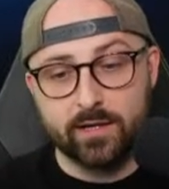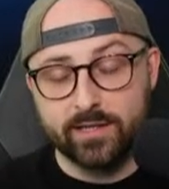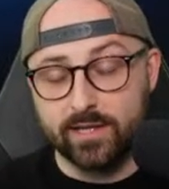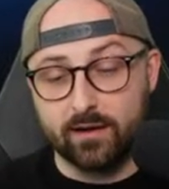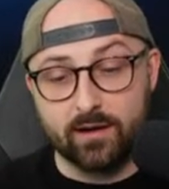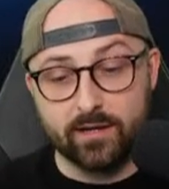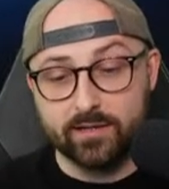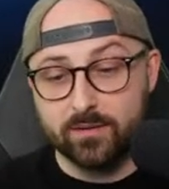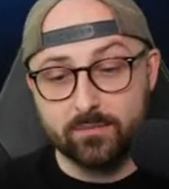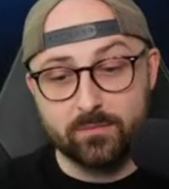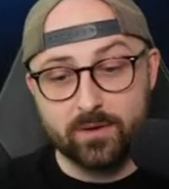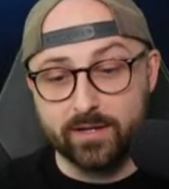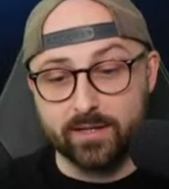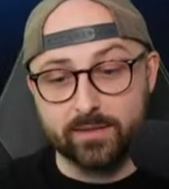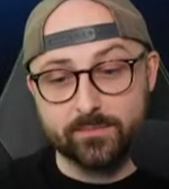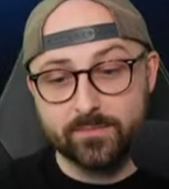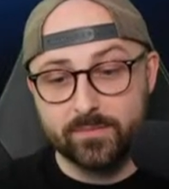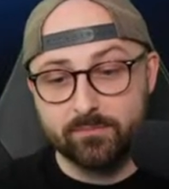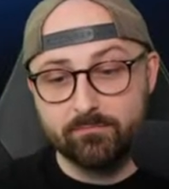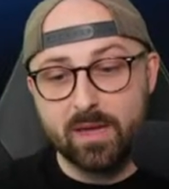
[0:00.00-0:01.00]
Yeah, I don't
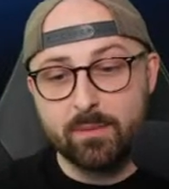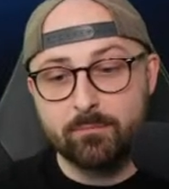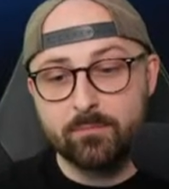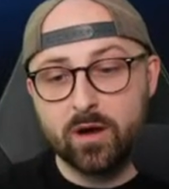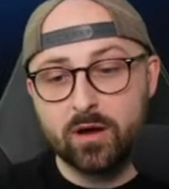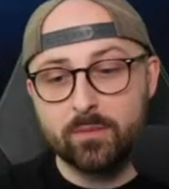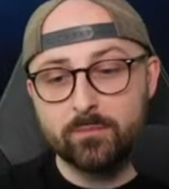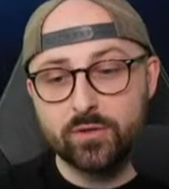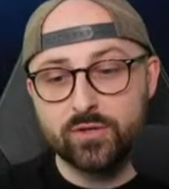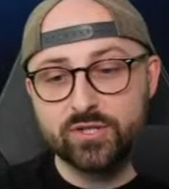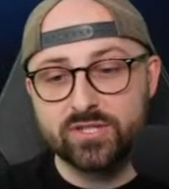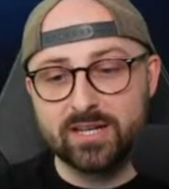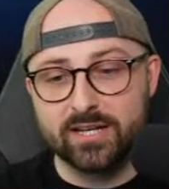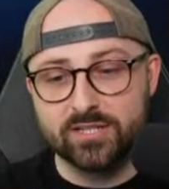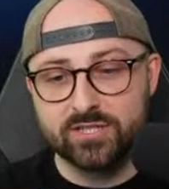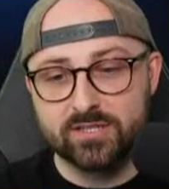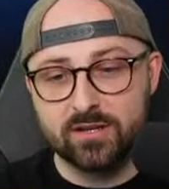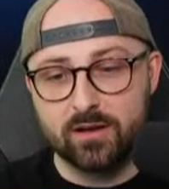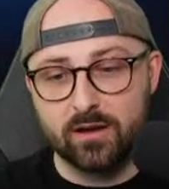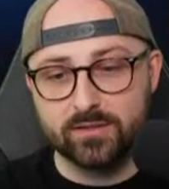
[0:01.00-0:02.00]
mind it. Marmoush
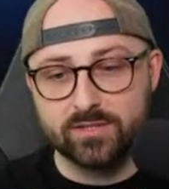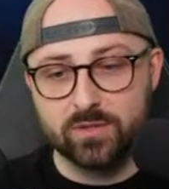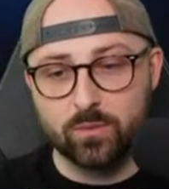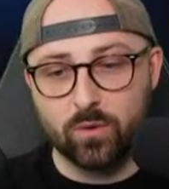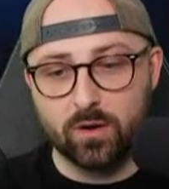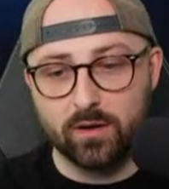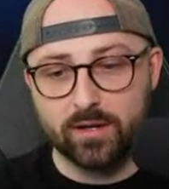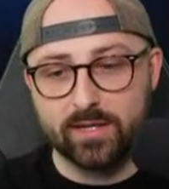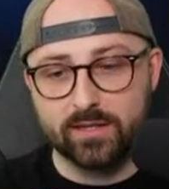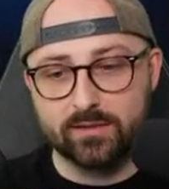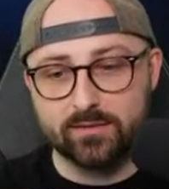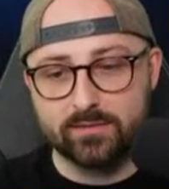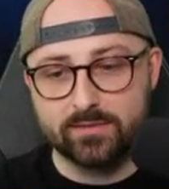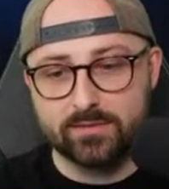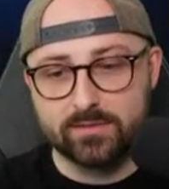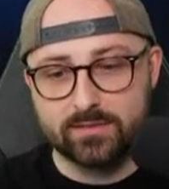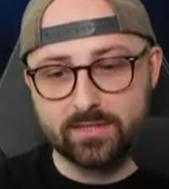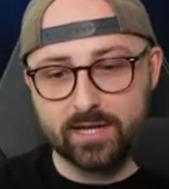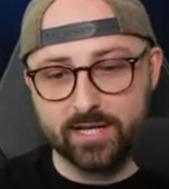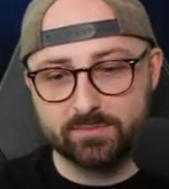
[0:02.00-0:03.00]
/ Sarr to
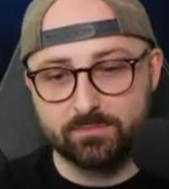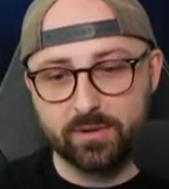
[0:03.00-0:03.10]
Watkins